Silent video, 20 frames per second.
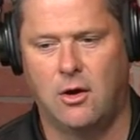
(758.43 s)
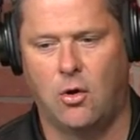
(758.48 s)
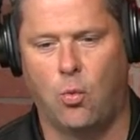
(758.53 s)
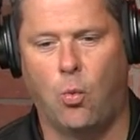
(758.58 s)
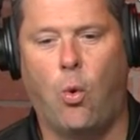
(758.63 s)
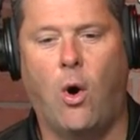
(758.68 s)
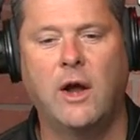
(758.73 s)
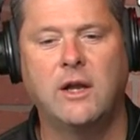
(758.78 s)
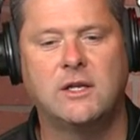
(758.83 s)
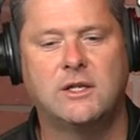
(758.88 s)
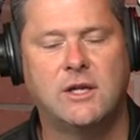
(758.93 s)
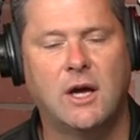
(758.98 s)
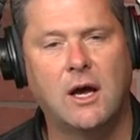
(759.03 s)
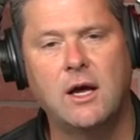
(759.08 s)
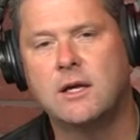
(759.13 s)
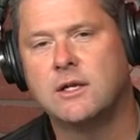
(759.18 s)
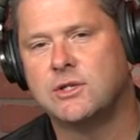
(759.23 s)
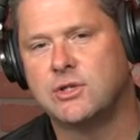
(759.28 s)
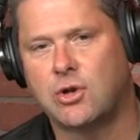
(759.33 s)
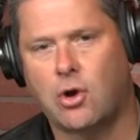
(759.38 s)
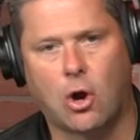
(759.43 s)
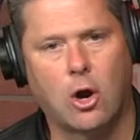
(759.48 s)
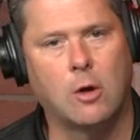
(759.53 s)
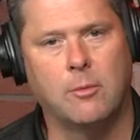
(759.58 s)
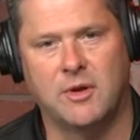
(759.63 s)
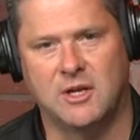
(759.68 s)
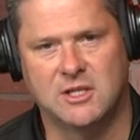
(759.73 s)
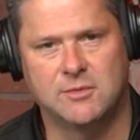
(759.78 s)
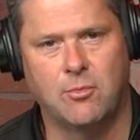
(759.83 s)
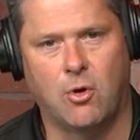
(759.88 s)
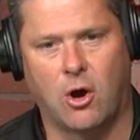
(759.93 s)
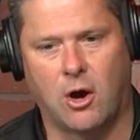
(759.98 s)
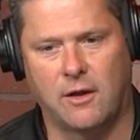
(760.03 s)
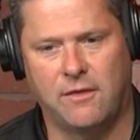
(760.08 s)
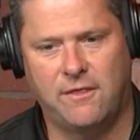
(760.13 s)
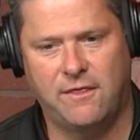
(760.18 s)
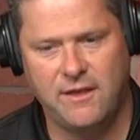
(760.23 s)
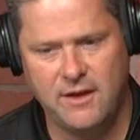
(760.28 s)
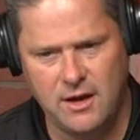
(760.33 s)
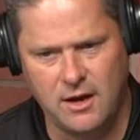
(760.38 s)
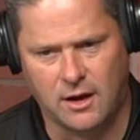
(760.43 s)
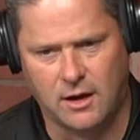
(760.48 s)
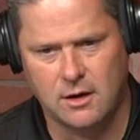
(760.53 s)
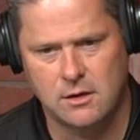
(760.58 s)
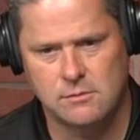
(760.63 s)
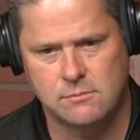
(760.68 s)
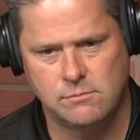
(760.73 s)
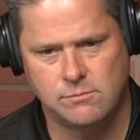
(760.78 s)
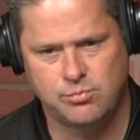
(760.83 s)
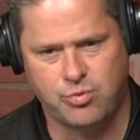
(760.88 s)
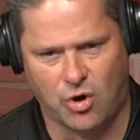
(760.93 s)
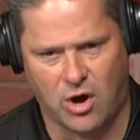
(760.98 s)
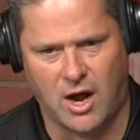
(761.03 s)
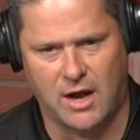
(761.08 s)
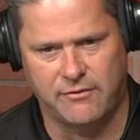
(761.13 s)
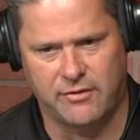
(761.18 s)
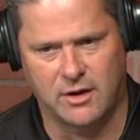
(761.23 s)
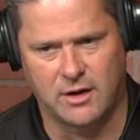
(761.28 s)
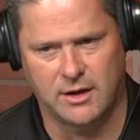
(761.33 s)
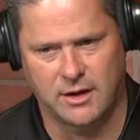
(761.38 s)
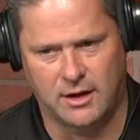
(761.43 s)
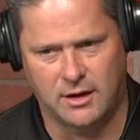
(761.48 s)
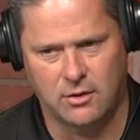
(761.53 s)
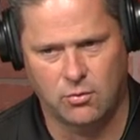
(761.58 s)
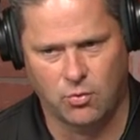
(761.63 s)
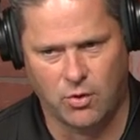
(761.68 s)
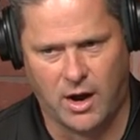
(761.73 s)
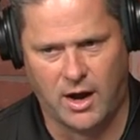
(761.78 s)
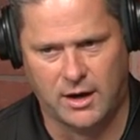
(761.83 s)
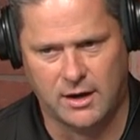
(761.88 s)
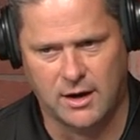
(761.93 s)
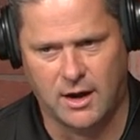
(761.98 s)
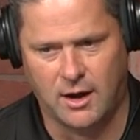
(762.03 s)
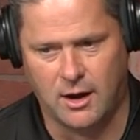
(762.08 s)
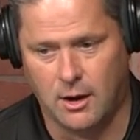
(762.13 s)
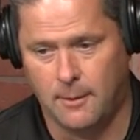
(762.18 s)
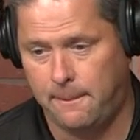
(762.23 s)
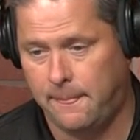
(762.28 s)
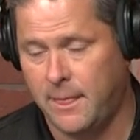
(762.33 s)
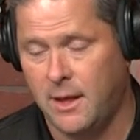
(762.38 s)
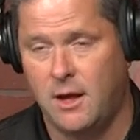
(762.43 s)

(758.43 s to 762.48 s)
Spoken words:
What does Kirby Smart think privately right now?